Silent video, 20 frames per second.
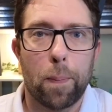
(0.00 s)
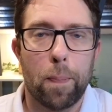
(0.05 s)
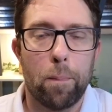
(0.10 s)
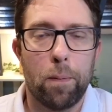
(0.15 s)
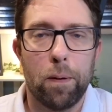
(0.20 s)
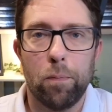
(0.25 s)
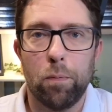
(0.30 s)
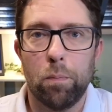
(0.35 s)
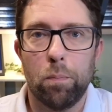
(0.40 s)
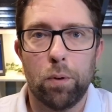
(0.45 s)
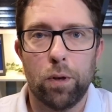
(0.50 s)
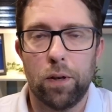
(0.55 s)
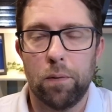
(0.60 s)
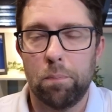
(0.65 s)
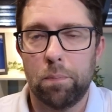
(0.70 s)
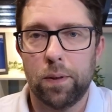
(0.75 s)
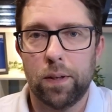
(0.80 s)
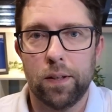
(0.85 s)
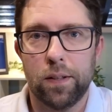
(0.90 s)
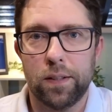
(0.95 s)
people put
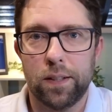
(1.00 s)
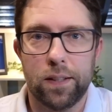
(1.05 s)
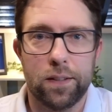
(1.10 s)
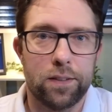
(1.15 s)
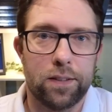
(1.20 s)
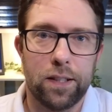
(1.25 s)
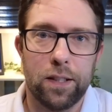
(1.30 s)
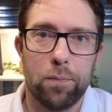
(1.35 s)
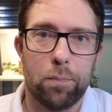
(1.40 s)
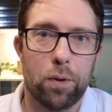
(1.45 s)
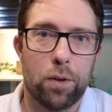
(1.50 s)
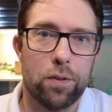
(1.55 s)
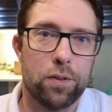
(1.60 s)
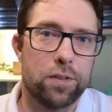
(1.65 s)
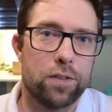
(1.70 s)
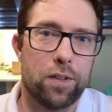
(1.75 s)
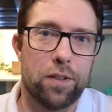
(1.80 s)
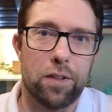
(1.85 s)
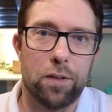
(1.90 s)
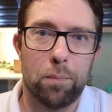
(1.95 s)
up
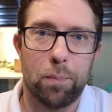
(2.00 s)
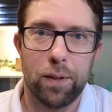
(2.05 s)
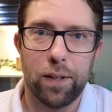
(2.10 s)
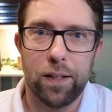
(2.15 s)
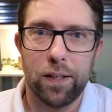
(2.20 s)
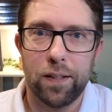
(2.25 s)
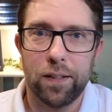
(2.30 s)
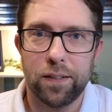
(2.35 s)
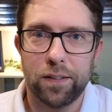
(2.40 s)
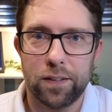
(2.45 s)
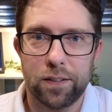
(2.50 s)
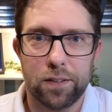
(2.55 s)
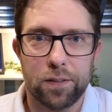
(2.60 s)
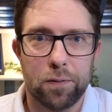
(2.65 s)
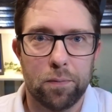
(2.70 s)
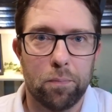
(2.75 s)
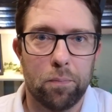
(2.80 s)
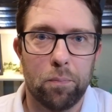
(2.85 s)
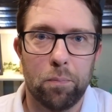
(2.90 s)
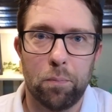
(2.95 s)
gazebos on the beach,
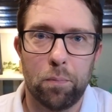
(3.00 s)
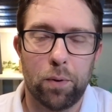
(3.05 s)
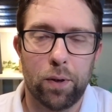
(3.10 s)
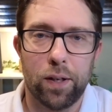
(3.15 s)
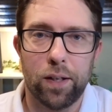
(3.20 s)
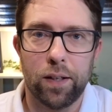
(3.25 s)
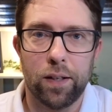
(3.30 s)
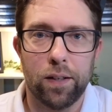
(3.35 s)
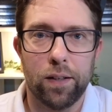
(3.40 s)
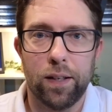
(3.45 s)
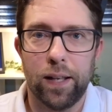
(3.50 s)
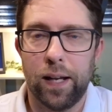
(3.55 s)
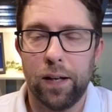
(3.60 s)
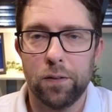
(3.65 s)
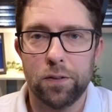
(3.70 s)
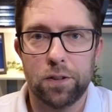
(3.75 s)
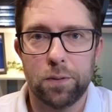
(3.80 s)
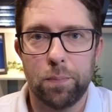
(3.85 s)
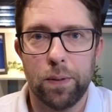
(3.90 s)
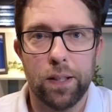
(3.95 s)
bring
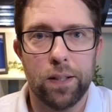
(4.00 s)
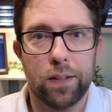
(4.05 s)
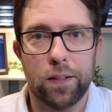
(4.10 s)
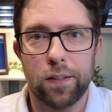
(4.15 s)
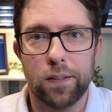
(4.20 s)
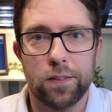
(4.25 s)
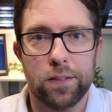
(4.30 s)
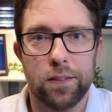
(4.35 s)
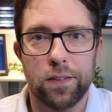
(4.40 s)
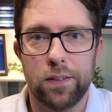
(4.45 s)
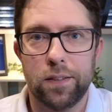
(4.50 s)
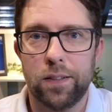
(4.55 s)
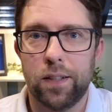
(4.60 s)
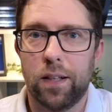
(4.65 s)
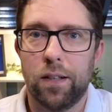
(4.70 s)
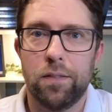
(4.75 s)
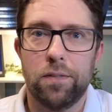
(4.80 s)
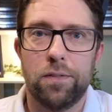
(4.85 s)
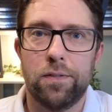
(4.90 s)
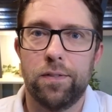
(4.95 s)
loudspeakers and
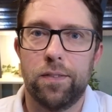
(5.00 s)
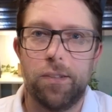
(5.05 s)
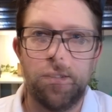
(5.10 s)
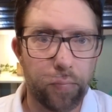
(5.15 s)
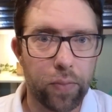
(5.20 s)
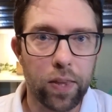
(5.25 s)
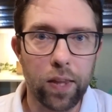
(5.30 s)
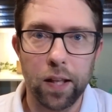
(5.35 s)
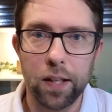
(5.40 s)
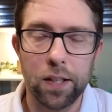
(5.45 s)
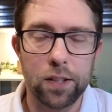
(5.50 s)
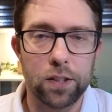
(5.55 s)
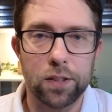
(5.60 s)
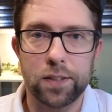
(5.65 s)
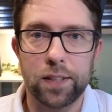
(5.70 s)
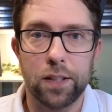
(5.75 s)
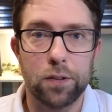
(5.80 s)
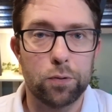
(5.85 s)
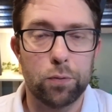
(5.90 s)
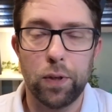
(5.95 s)
stuff, and, and it
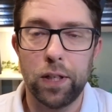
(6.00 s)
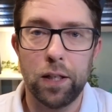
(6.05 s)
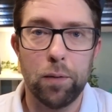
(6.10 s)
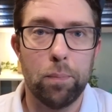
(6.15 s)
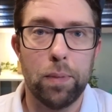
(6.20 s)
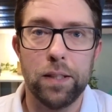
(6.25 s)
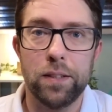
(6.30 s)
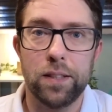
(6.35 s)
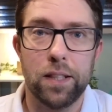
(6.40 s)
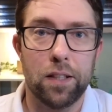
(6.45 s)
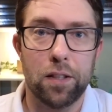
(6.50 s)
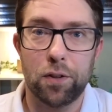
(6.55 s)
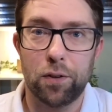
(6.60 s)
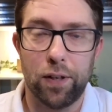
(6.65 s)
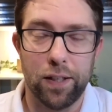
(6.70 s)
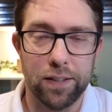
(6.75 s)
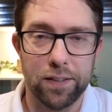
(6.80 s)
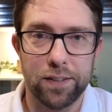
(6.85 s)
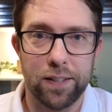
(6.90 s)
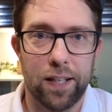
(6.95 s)
just gets really busy and
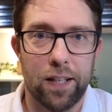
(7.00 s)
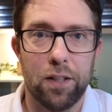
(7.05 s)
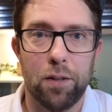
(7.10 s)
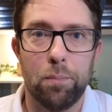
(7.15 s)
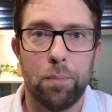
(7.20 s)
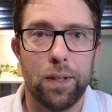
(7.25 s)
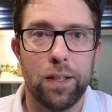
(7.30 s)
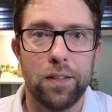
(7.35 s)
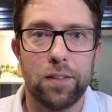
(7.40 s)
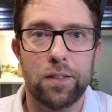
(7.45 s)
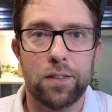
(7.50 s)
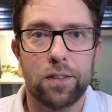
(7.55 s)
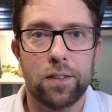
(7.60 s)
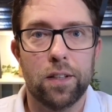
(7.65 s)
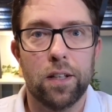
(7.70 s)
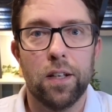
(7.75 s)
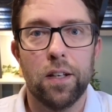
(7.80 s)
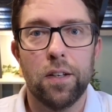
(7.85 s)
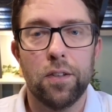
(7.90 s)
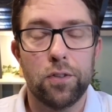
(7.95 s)
crazy at the beach
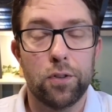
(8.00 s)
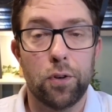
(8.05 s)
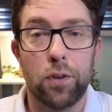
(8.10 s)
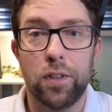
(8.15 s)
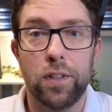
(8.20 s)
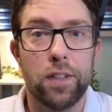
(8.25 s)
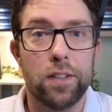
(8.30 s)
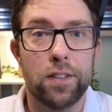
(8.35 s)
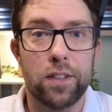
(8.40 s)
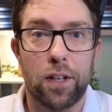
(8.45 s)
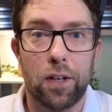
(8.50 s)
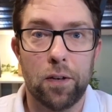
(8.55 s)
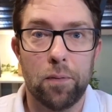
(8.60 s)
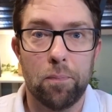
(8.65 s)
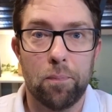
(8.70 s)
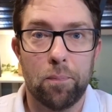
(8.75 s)
during this time.